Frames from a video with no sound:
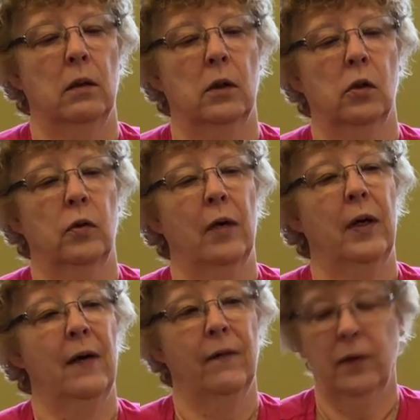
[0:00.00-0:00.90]
So now
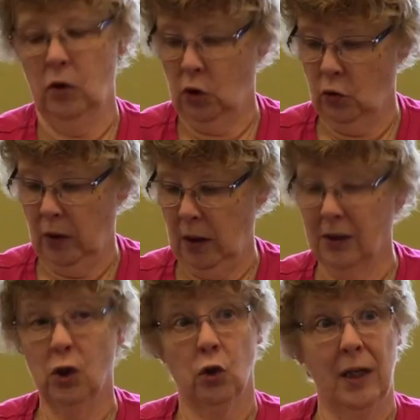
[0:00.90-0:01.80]
I have a string,
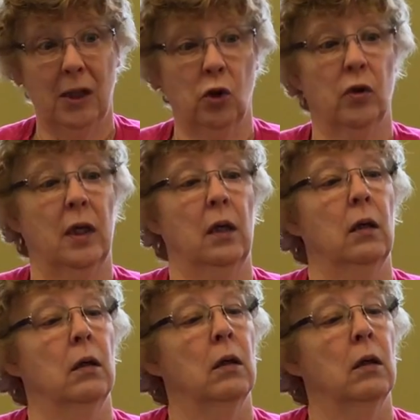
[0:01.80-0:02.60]
a straight string.